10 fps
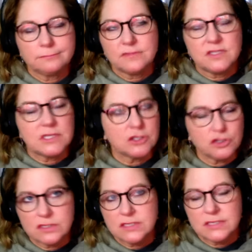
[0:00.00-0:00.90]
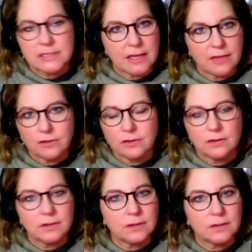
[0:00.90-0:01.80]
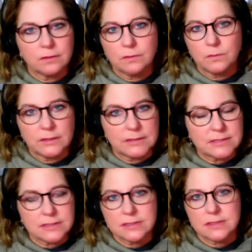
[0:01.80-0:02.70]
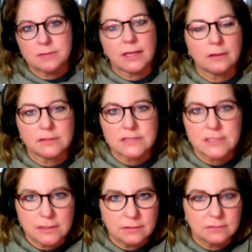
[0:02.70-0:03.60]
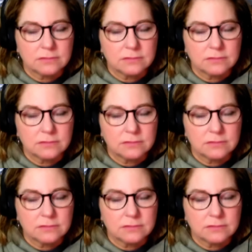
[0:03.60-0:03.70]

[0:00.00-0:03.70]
dinners together and we listen to McKelty